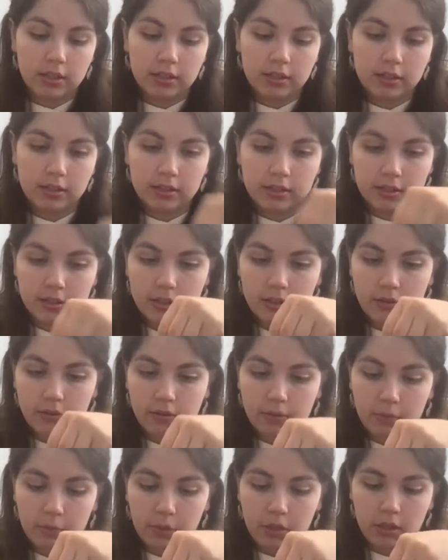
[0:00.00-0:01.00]
So
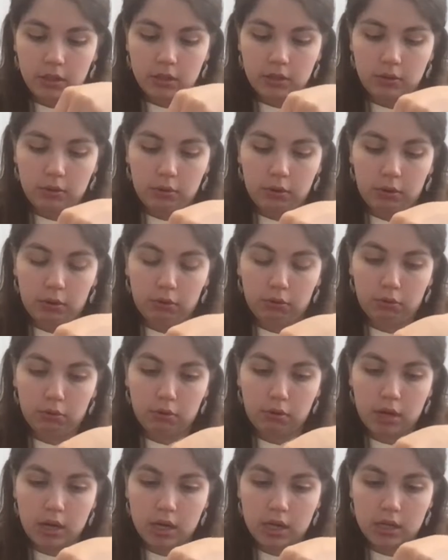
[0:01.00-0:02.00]
I'm going to do
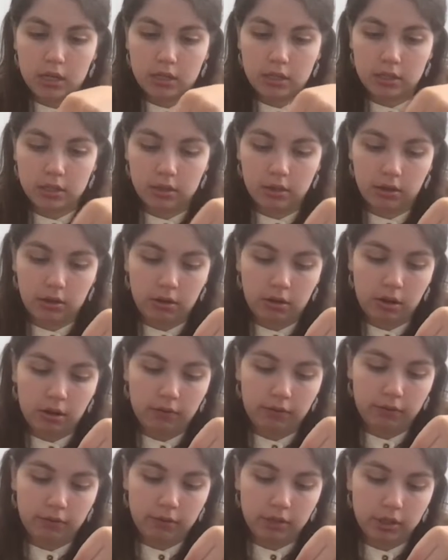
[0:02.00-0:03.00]
3 to start
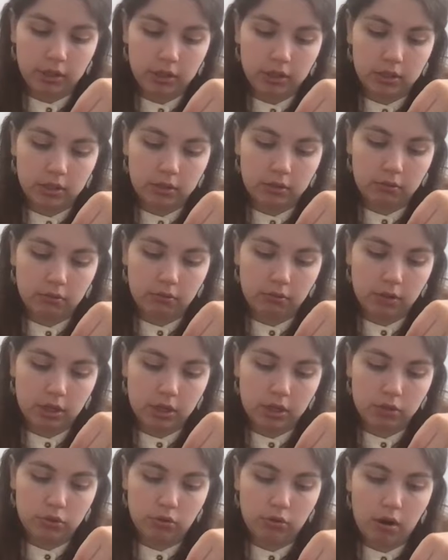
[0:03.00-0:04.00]
off with, just 3
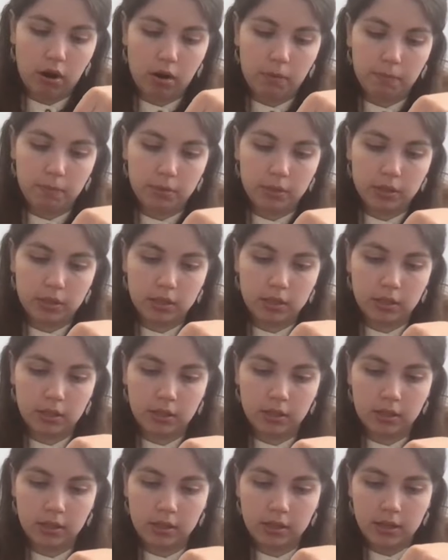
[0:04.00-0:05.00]
drops.
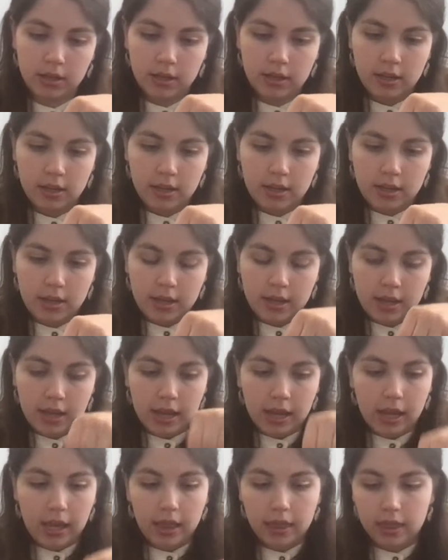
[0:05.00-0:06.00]

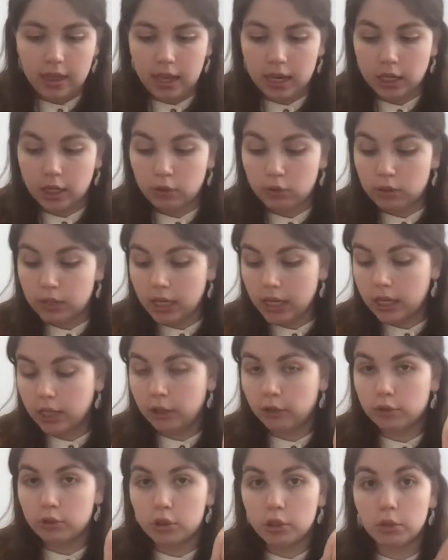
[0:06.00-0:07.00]
And then you take
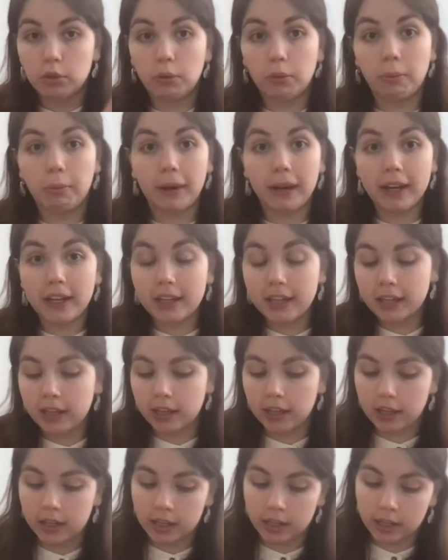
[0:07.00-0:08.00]
your toothpick
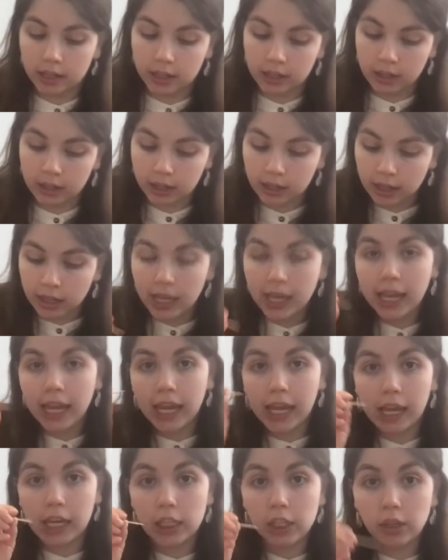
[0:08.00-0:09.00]

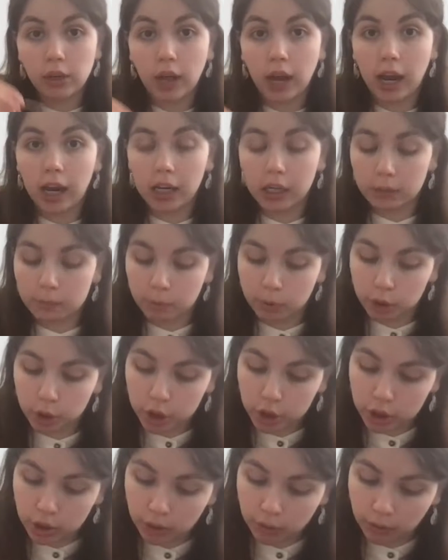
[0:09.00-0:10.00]
and you kind of
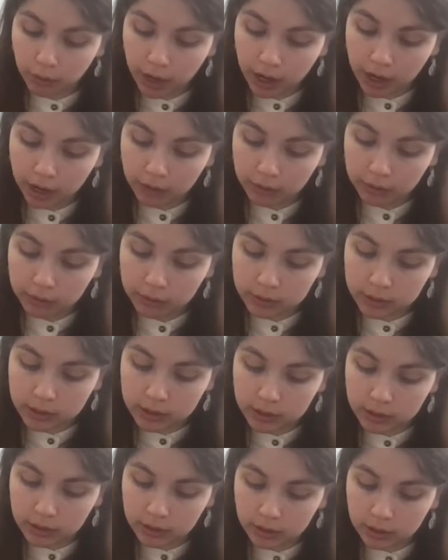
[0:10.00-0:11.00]
push it around
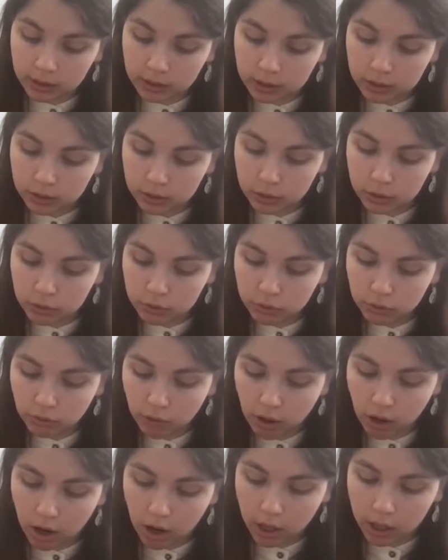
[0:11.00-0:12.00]
so you can
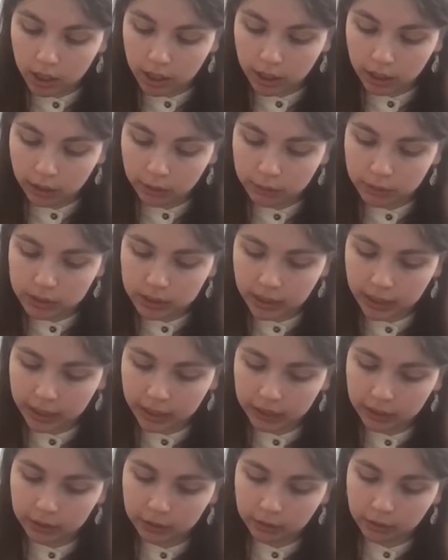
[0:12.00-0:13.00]
draw it out and
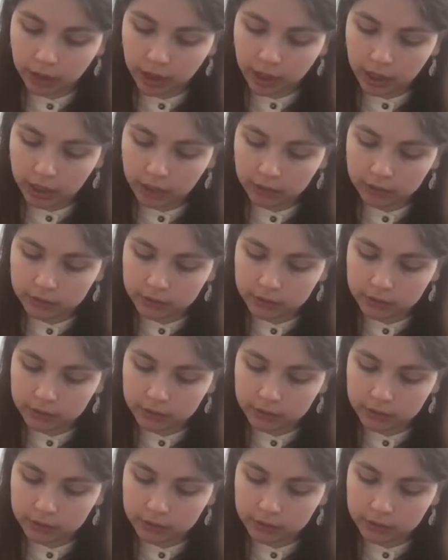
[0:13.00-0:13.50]
it'll kind of